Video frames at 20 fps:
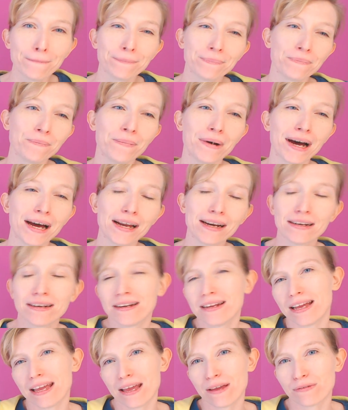But
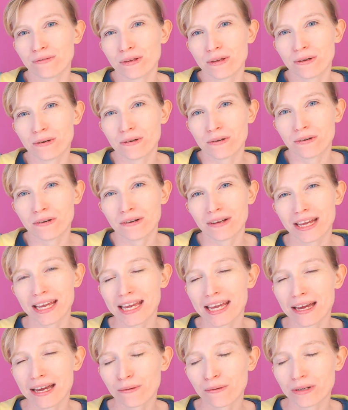if you're
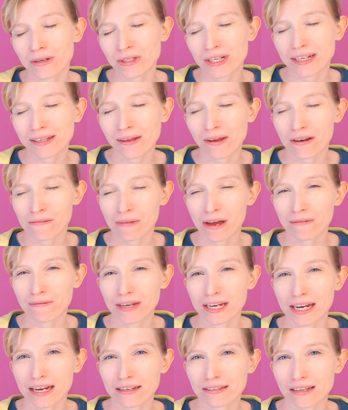here watching a lot of my
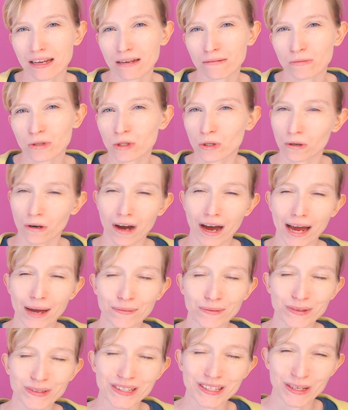videos, I'm sure I
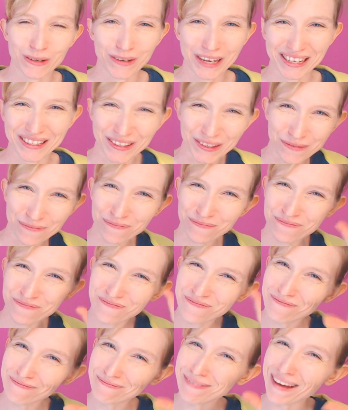will see you again soon.
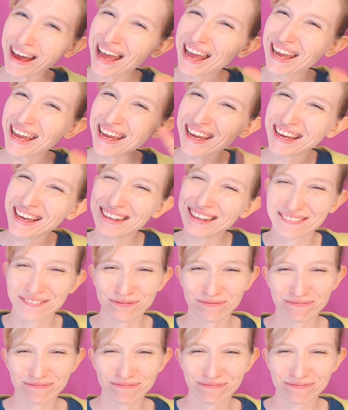Bye!